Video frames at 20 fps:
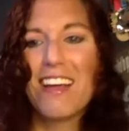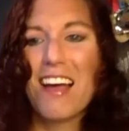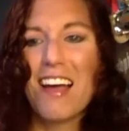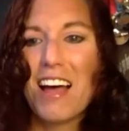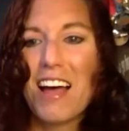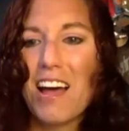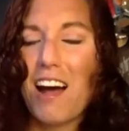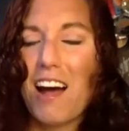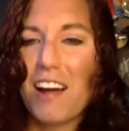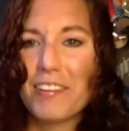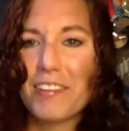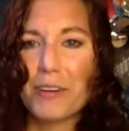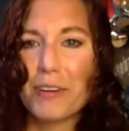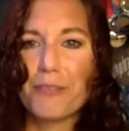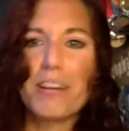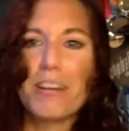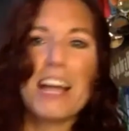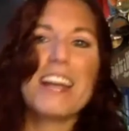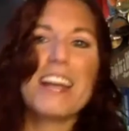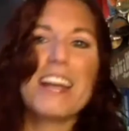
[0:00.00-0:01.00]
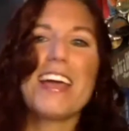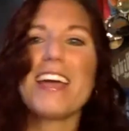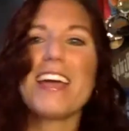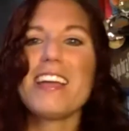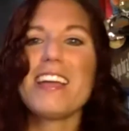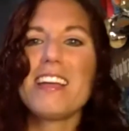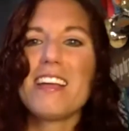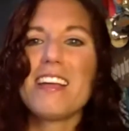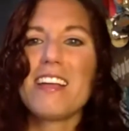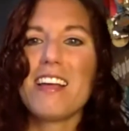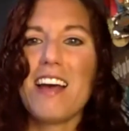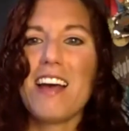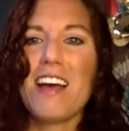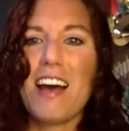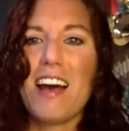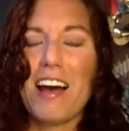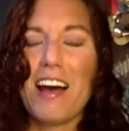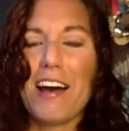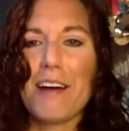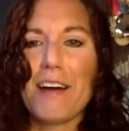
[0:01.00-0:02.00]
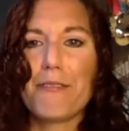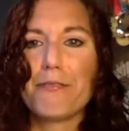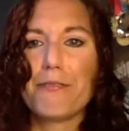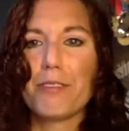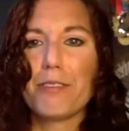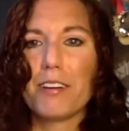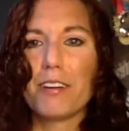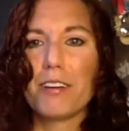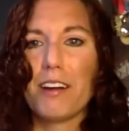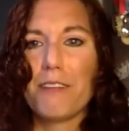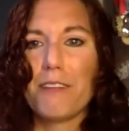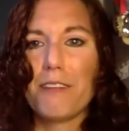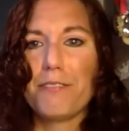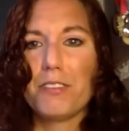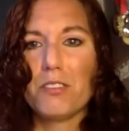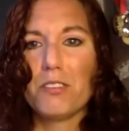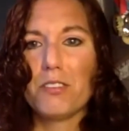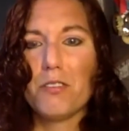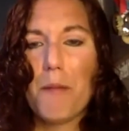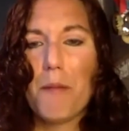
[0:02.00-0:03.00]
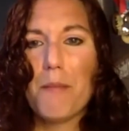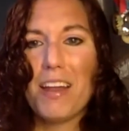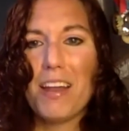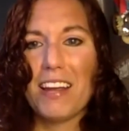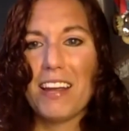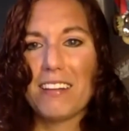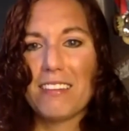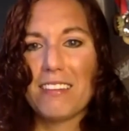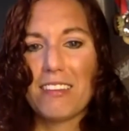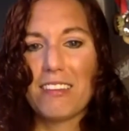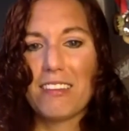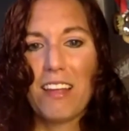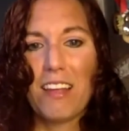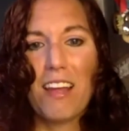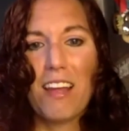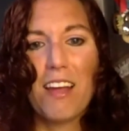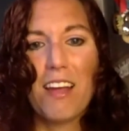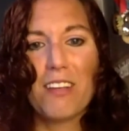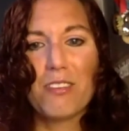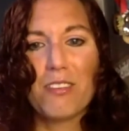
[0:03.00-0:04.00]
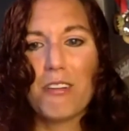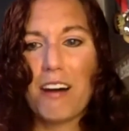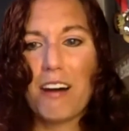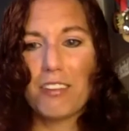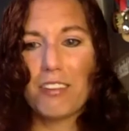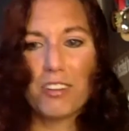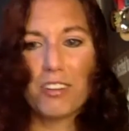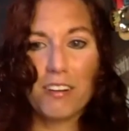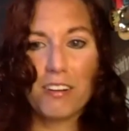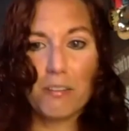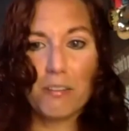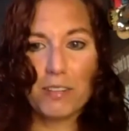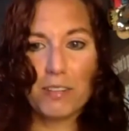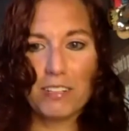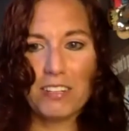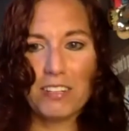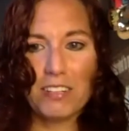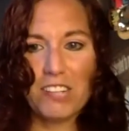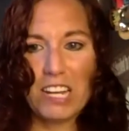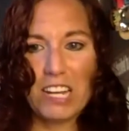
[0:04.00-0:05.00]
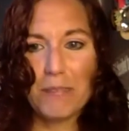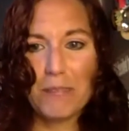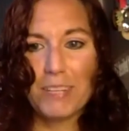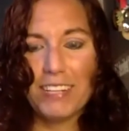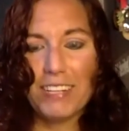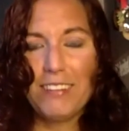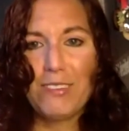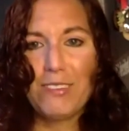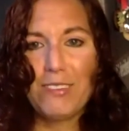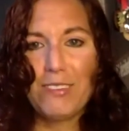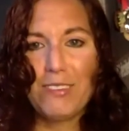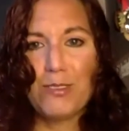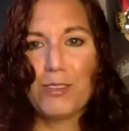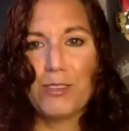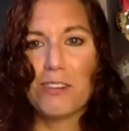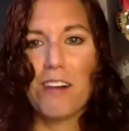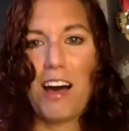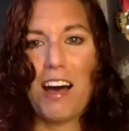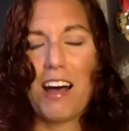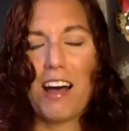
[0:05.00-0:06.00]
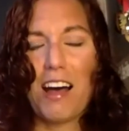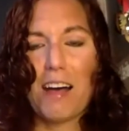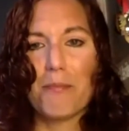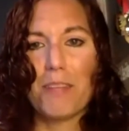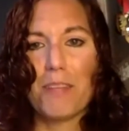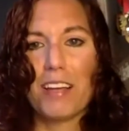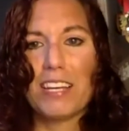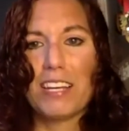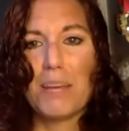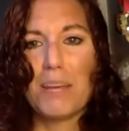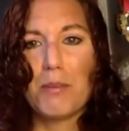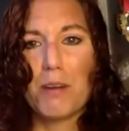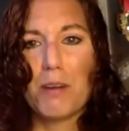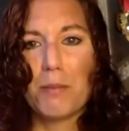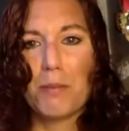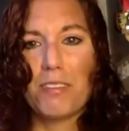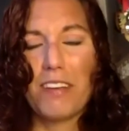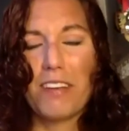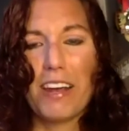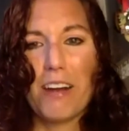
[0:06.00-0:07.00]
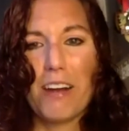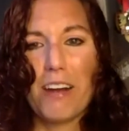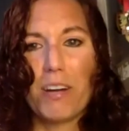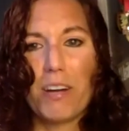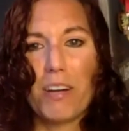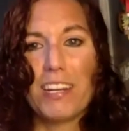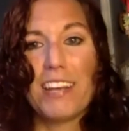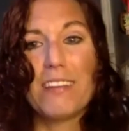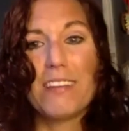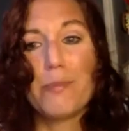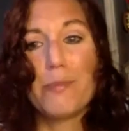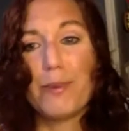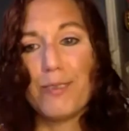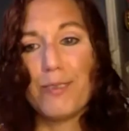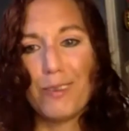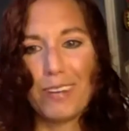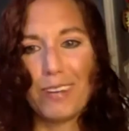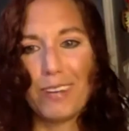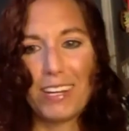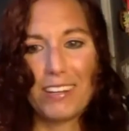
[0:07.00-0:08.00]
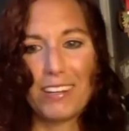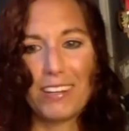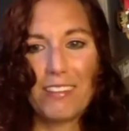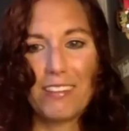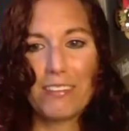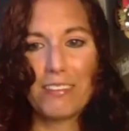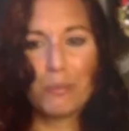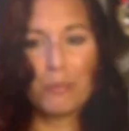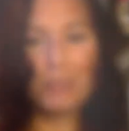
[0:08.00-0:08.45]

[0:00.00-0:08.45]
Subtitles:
on your Friday for a few minutes. So I'll turn it over to Jamie to keep you up to date on what he's been doing this week.